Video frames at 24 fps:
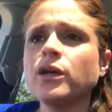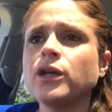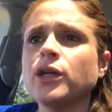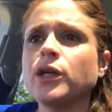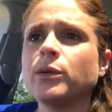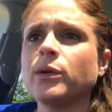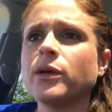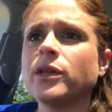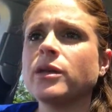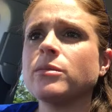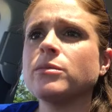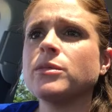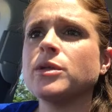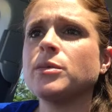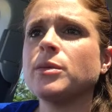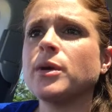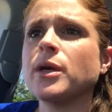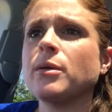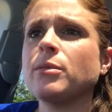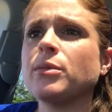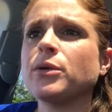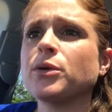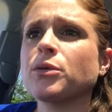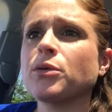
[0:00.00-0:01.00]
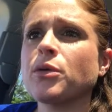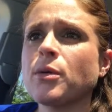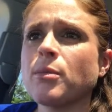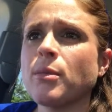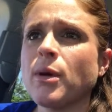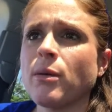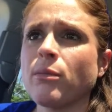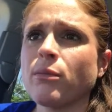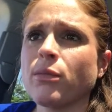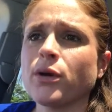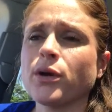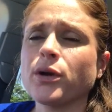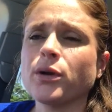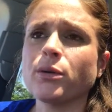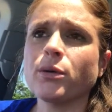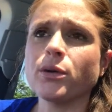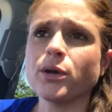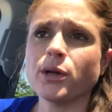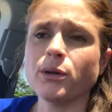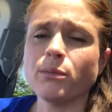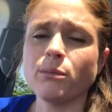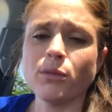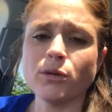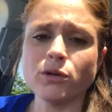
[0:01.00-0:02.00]
You want them to be able to remember it
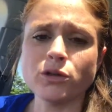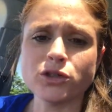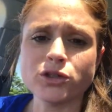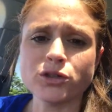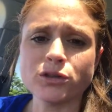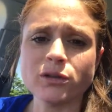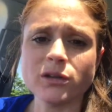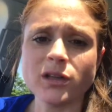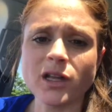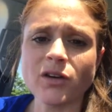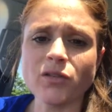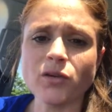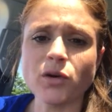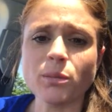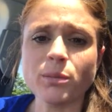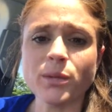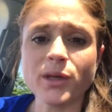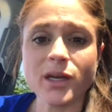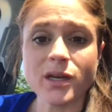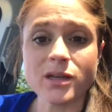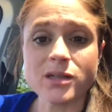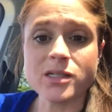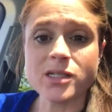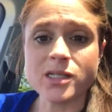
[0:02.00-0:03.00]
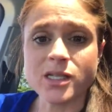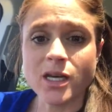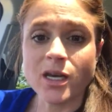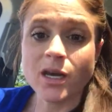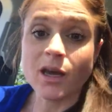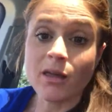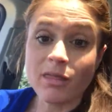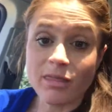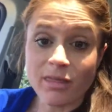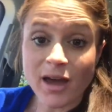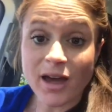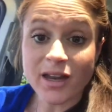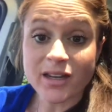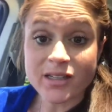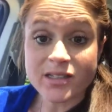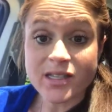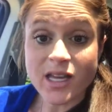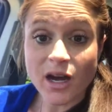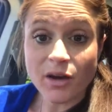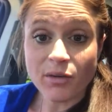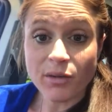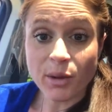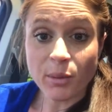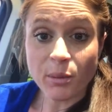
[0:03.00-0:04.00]
on an emotional level, because that is
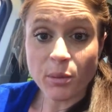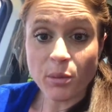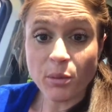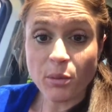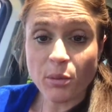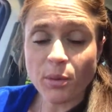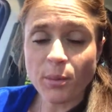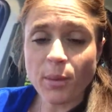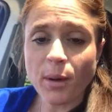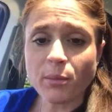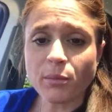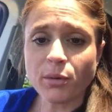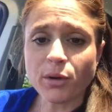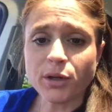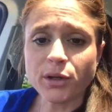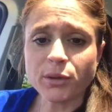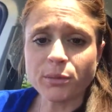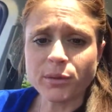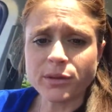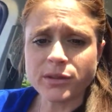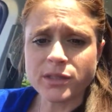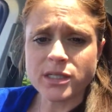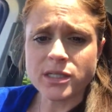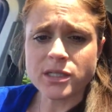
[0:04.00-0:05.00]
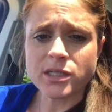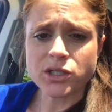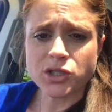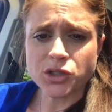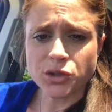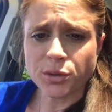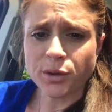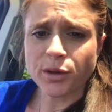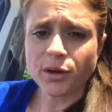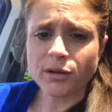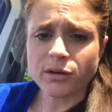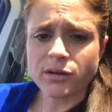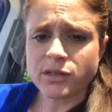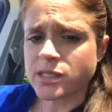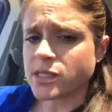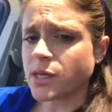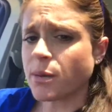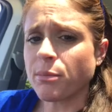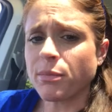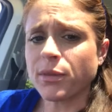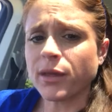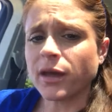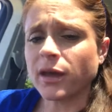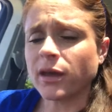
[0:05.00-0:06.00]
how they will remember it. You want to trigger
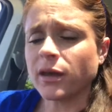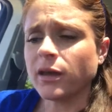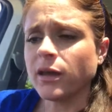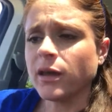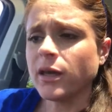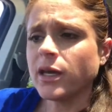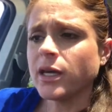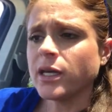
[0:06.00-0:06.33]
something